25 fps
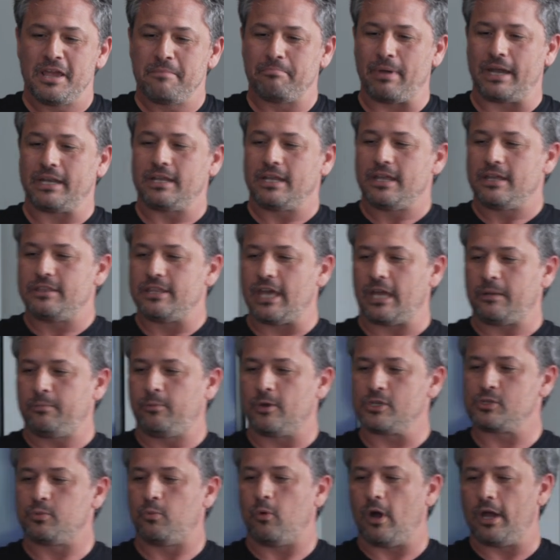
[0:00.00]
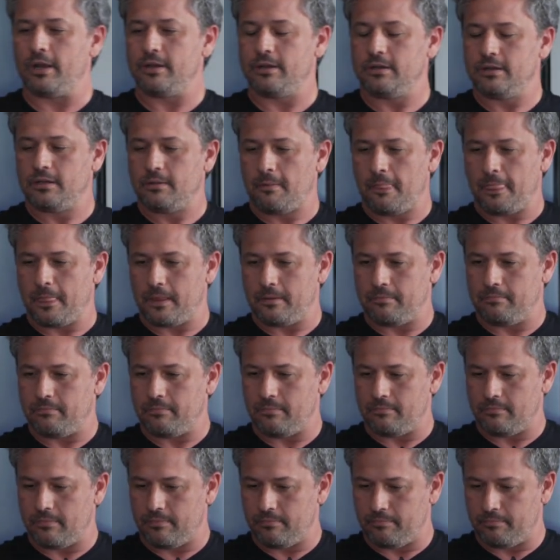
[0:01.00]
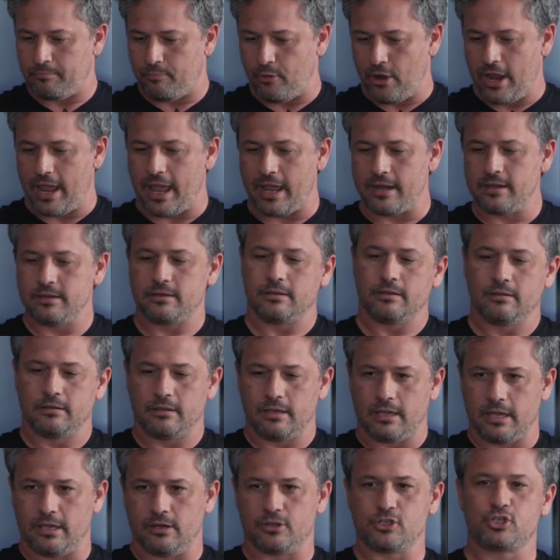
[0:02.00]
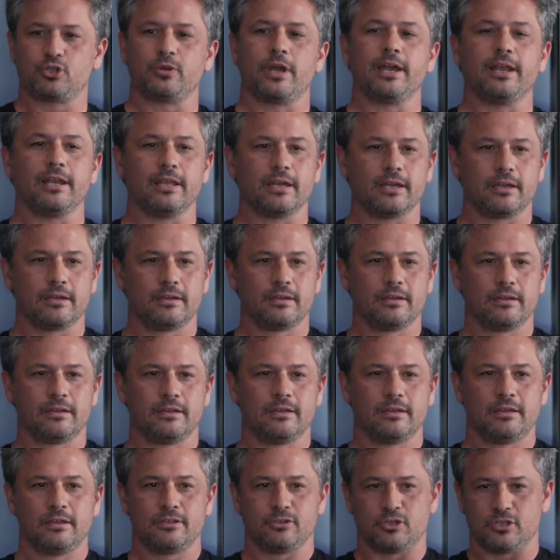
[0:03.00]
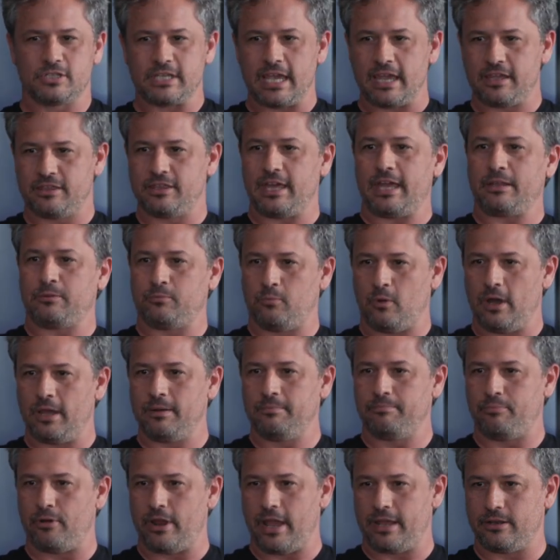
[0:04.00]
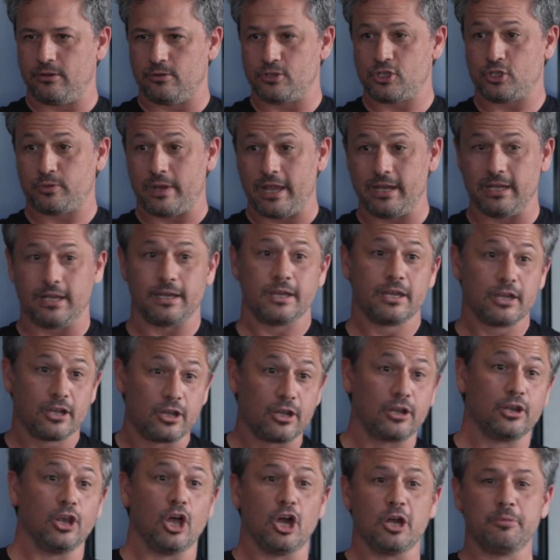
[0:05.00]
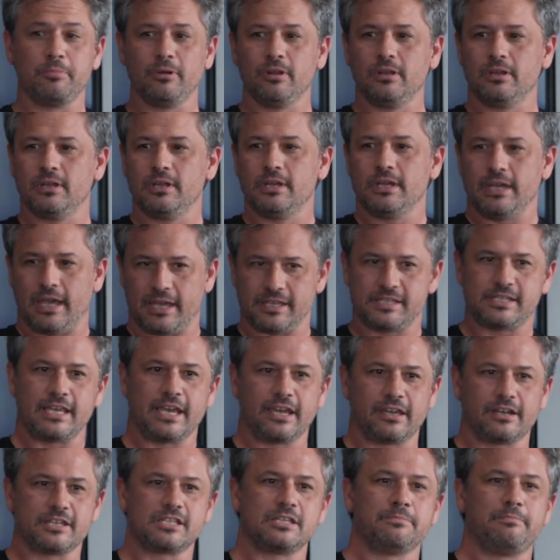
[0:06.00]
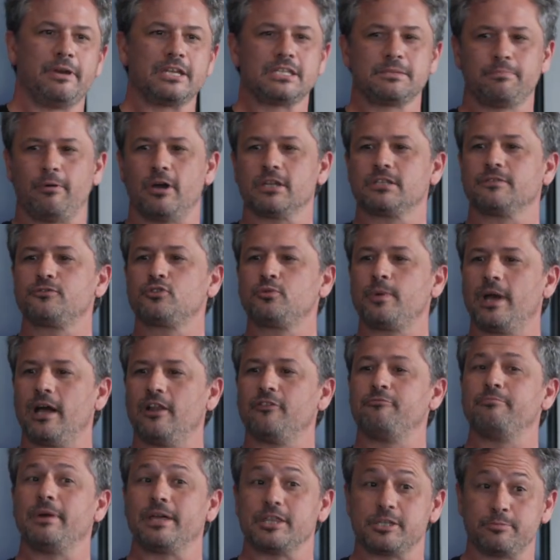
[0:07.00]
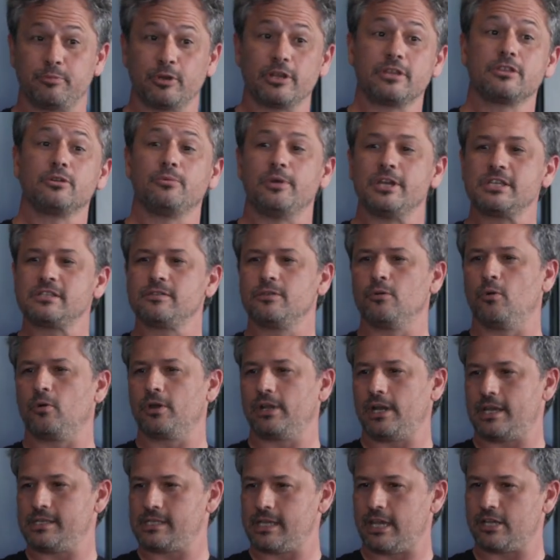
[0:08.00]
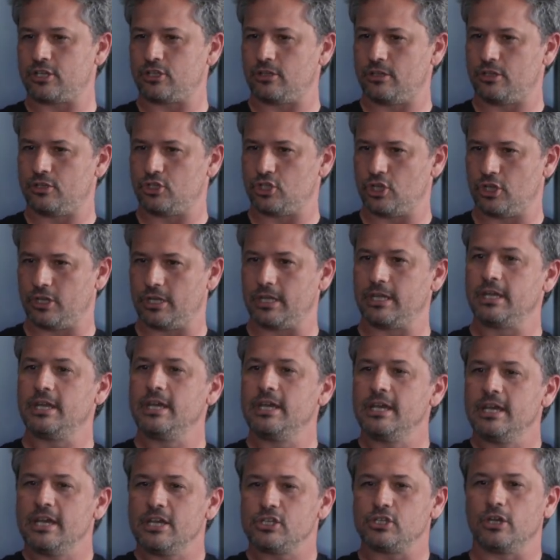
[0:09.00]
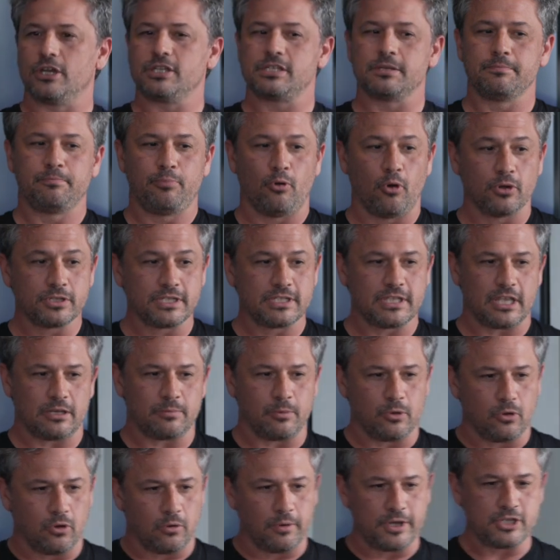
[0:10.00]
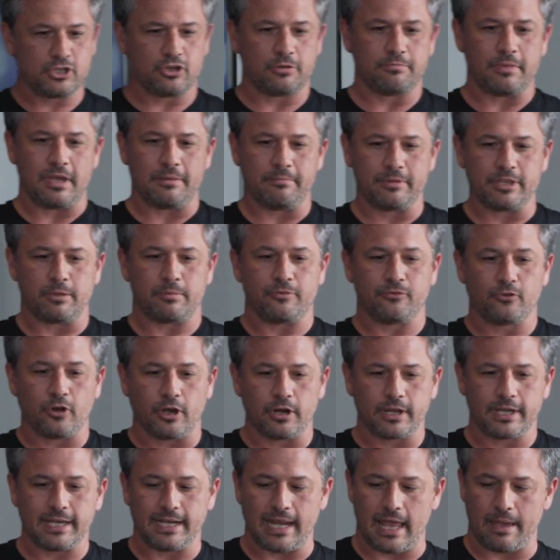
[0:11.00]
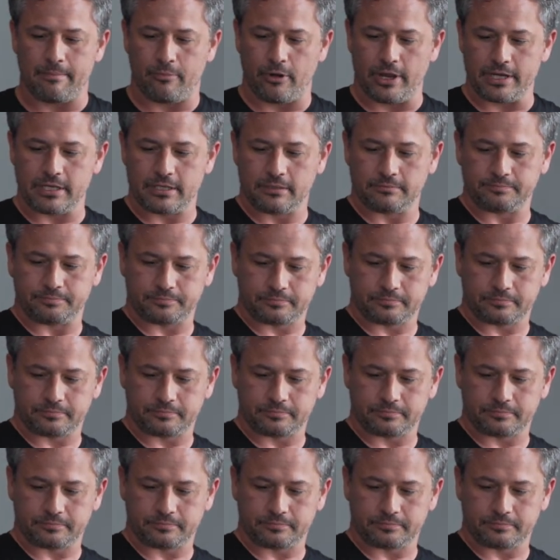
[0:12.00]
But that was one brand in Australia. To take that one brand in Australia global has taken us the better part of 12 months, bringing the rest of the organization on the journey. So it's important that we always remember that we've got to collaborate